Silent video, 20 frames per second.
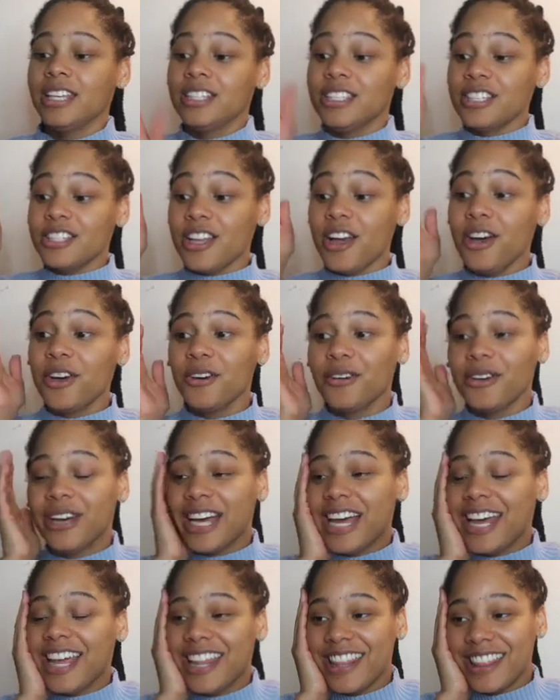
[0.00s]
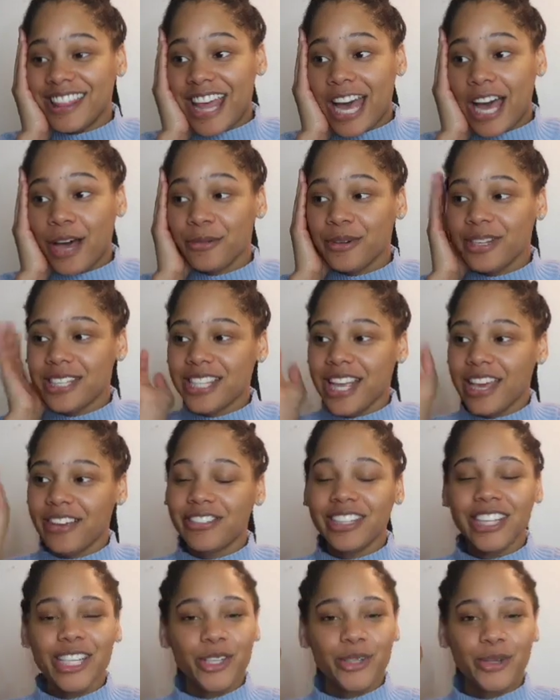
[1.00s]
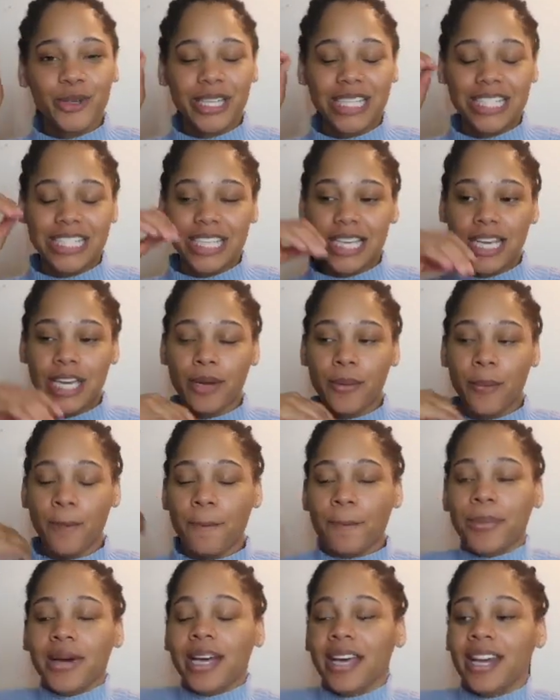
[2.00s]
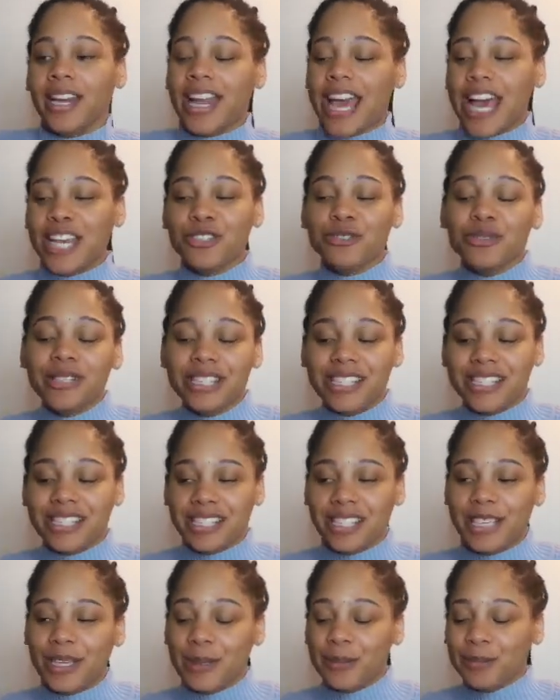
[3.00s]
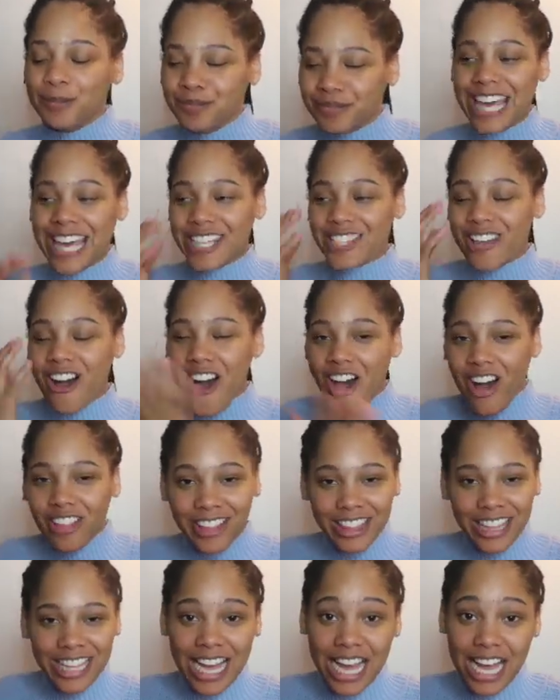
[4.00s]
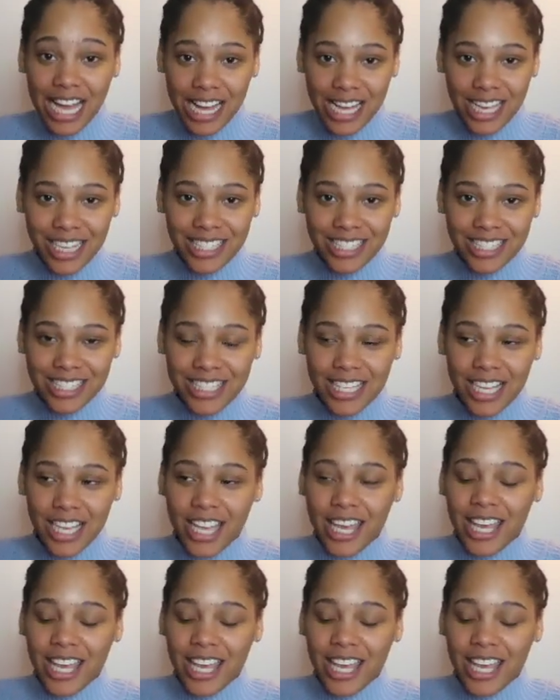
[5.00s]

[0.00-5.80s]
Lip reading: So that was a really quick scene, but as you can see, it's all in the eyes.